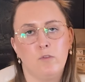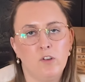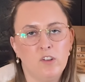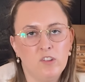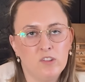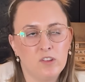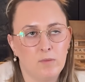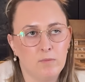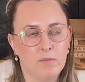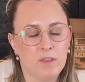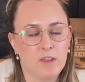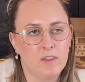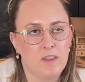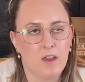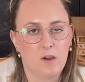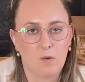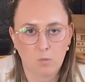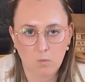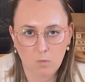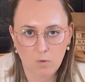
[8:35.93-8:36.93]
for something
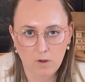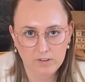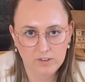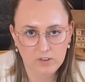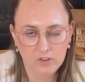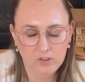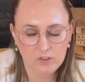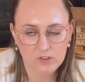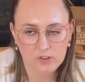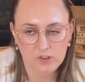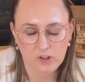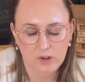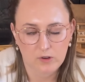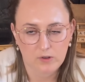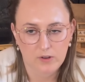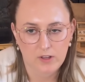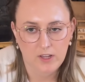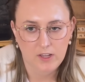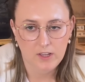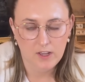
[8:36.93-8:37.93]
that wasn't
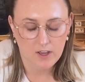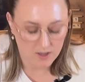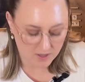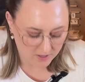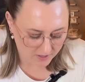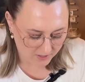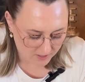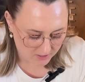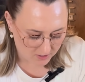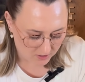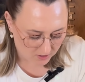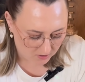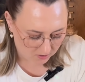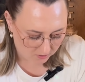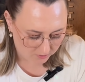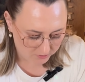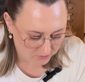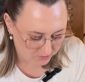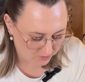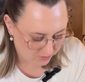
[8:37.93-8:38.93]
sewing. I had
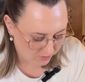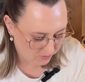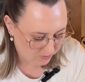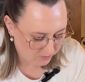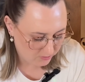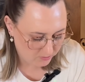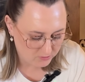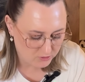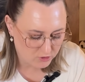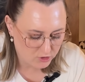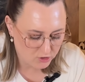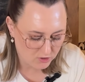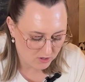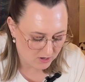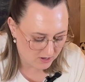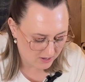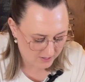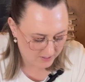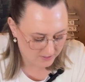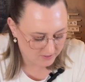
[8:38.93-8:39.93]
also
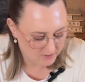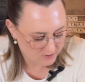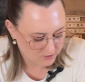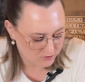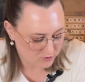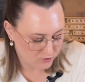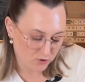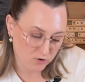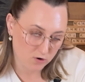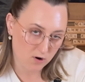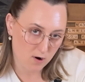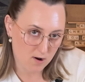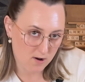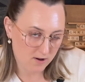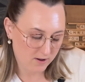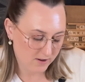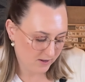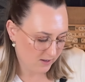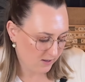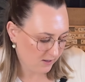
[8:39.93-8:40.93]
tried
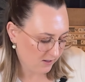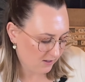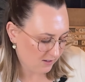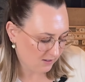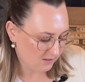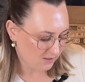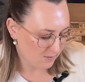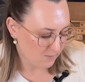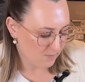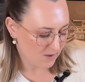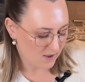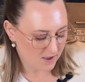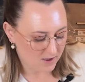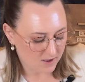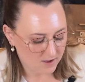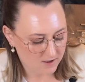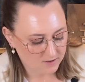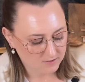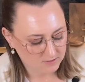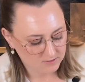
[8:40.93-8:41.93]
drawing in the
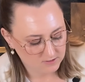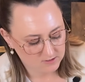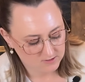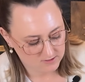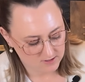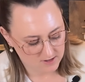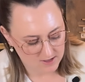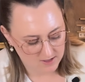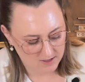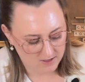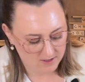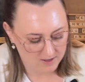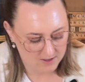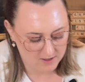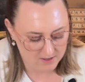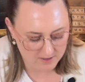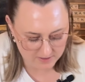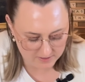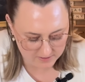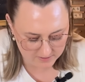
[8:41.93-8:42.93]
past
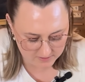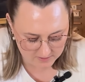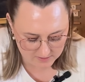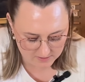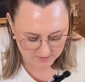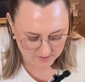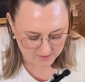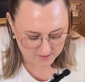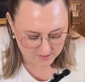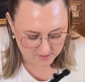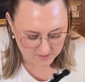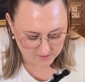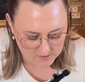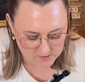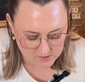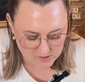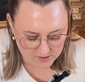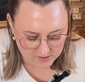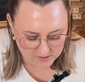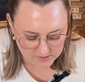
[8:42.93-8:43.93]
and
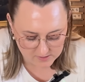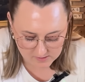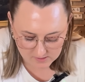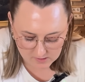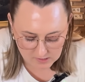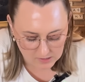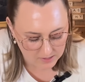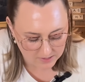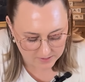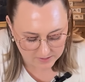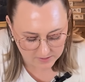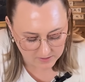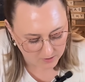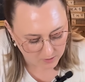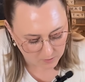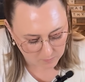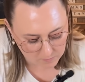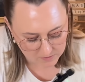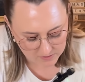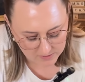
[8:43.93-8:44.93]
tried like
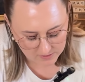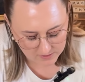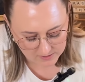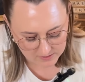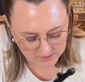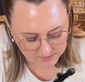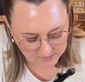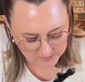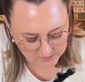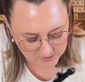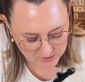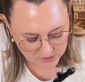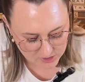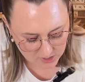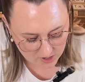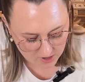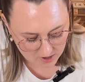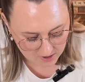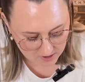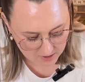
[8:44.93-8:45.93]
opening an Etsy
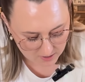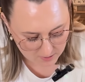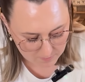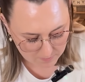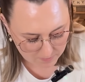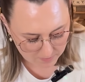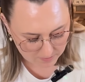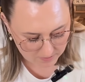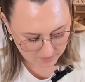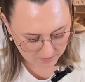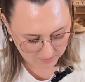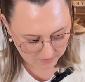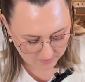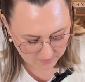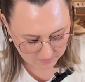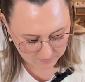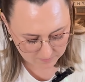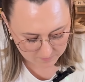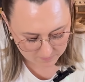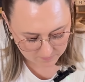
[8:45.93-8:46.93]
shop.
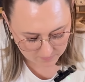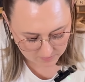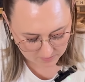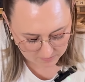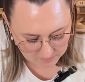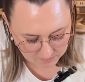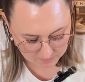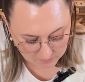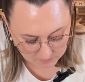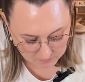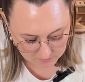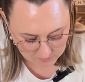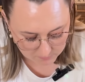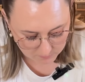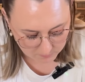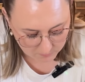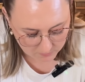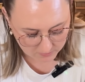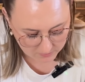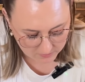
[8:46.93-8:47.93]
I was
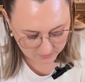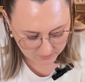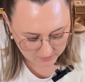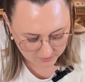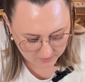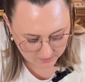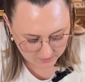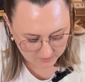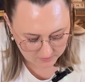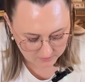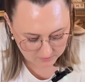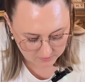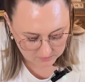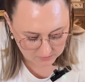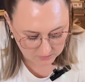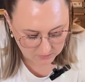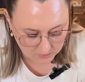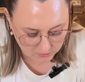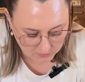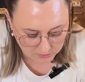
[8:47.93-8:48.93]
really,
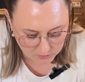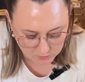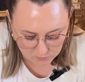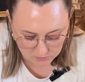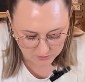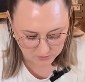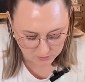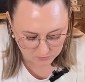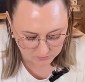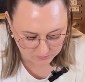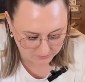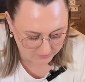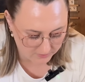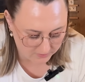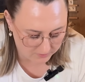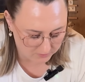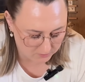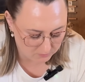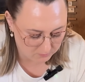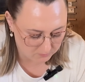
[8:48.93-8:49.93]
during 2020,
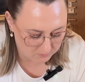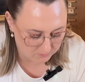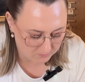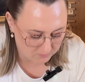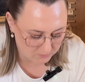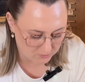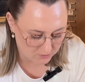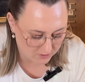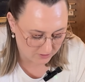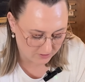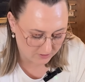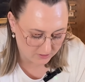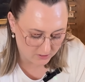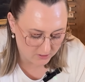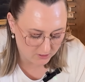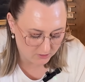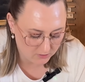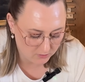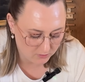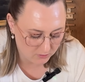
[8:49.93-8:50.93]
I was trying
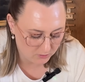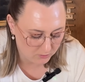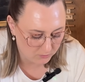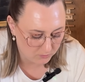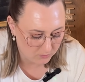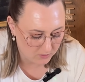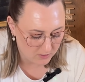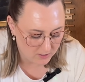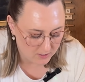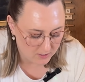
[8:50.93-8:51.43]
to